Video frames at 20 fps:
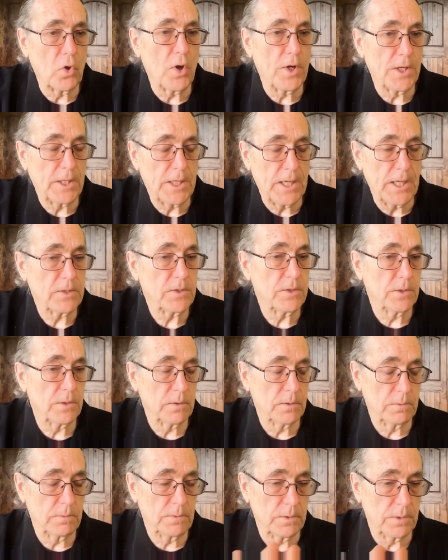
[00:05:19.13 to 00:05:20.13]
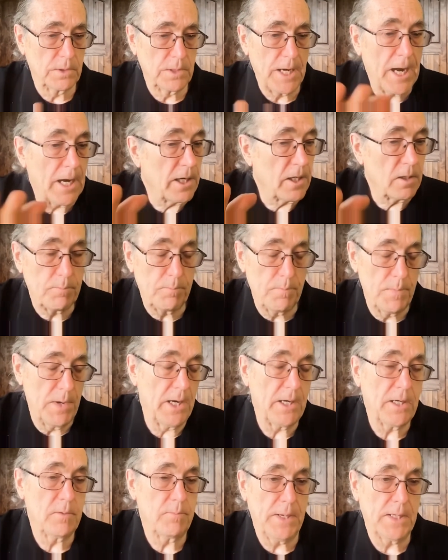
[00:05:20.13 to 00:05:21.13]
going to get to
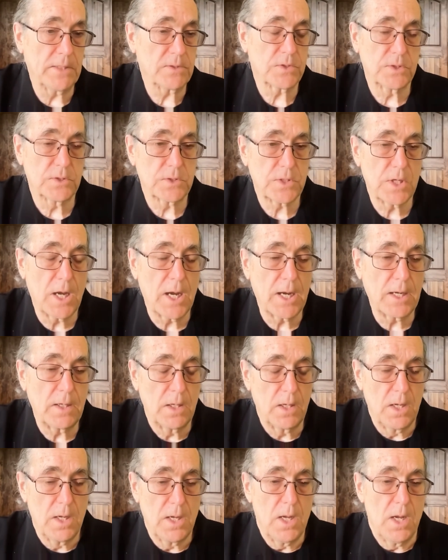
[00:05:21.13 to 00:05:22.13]
any pesticide